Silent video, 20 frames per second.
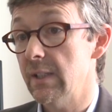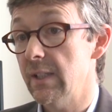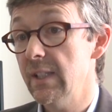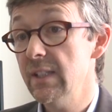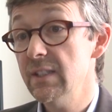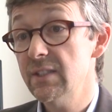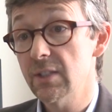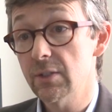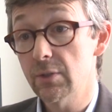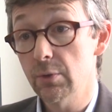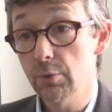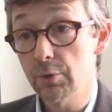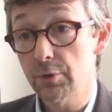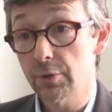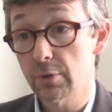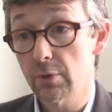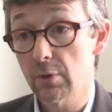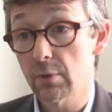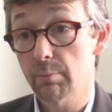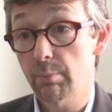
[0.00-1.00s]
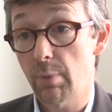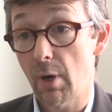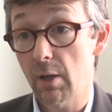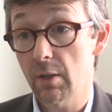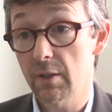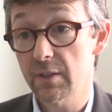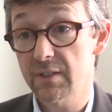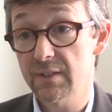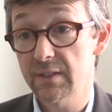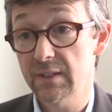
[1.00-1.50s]
institutional,
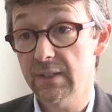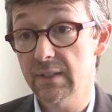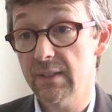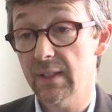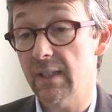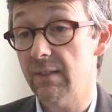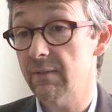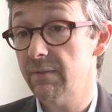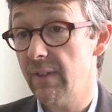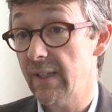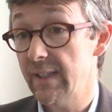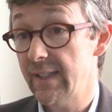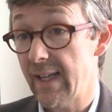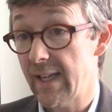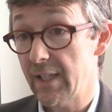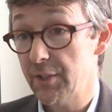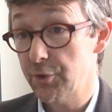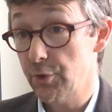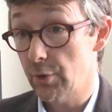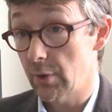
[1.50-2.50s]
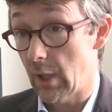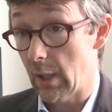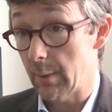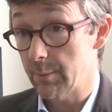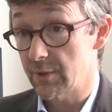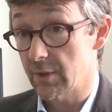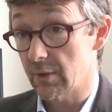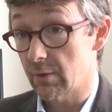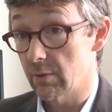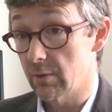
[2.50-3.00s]
policy, and financial
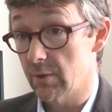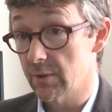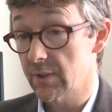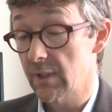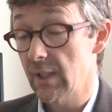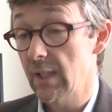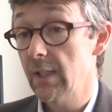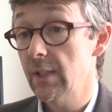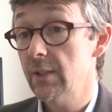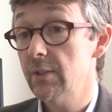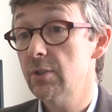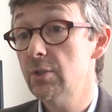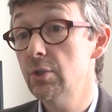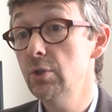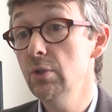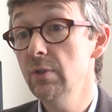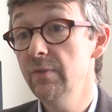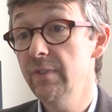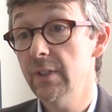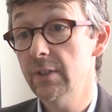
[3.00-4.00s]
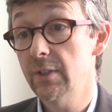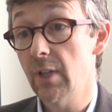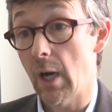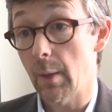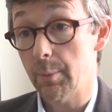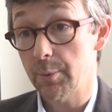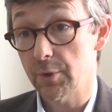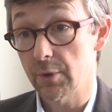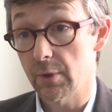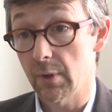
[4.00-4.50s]
obstacles to the
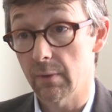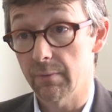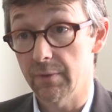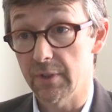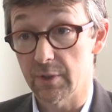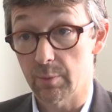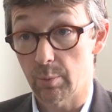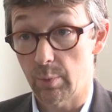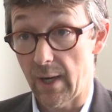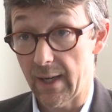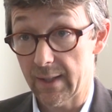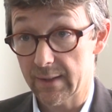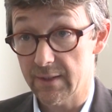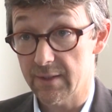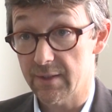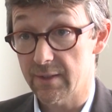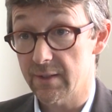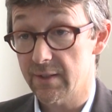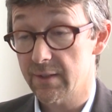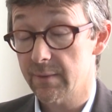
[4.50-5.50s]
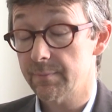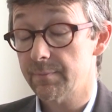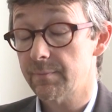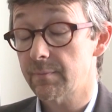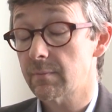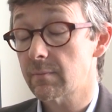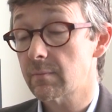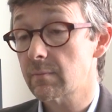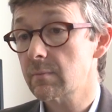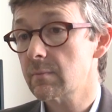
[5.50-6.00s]
adoption of these practices.
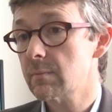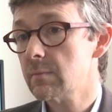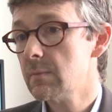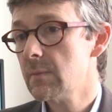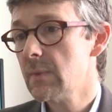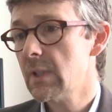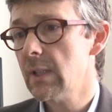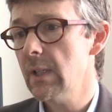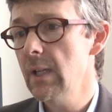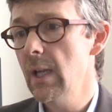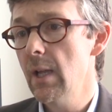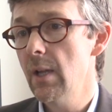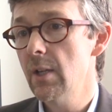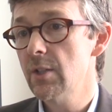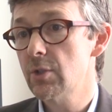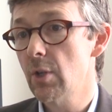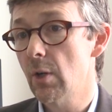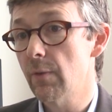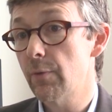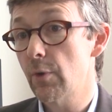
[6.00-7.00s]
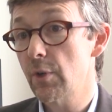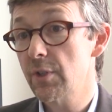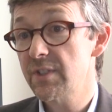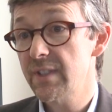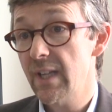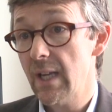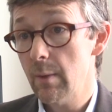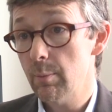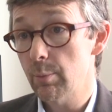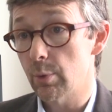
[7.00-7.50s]
So, for
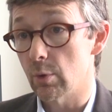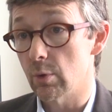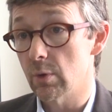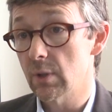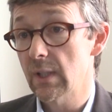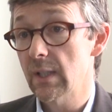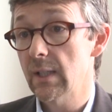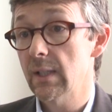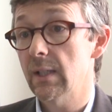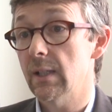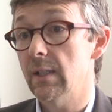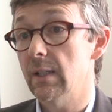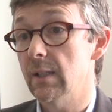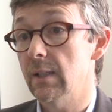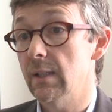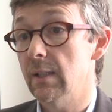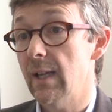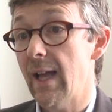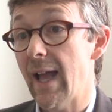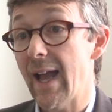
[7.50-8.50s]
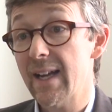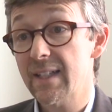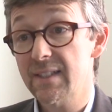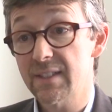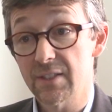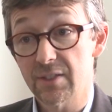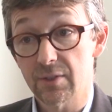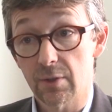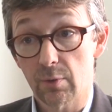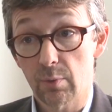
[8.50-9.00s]
example,
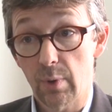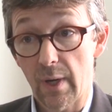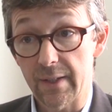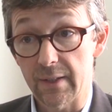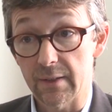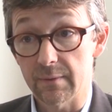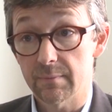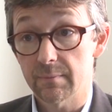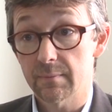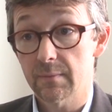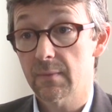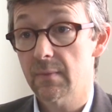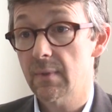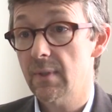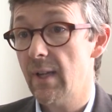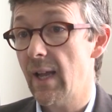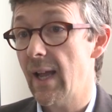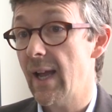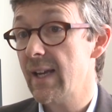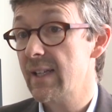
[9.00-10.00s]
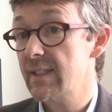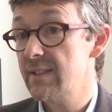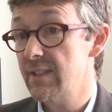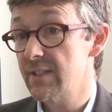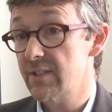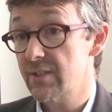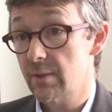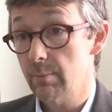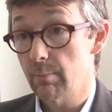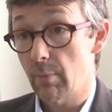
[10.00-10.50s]
access to credit,
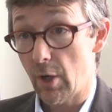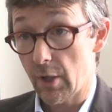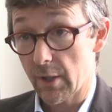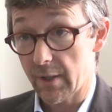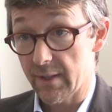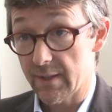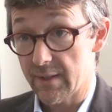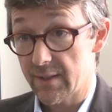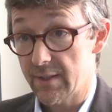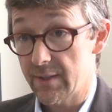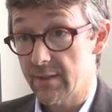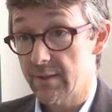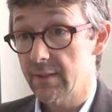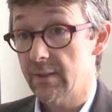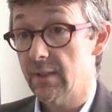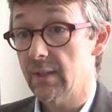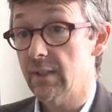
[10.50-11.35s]
access to markets,